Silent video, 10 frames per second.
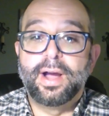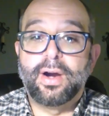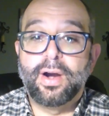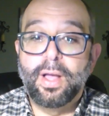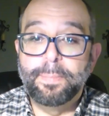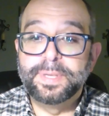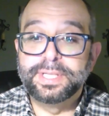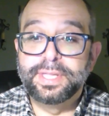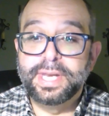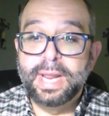Our help is
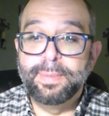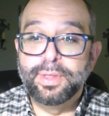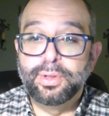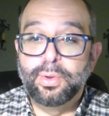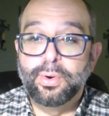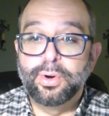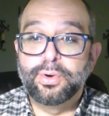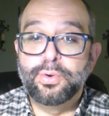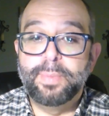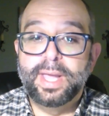in the name of the Lord
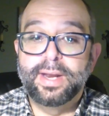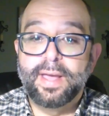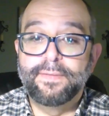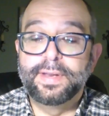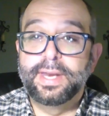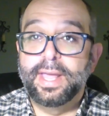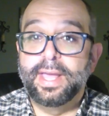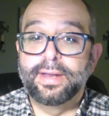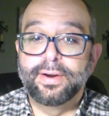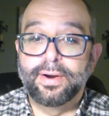who made heaven
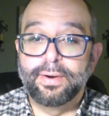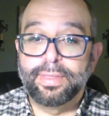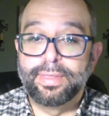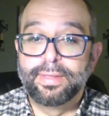and earth.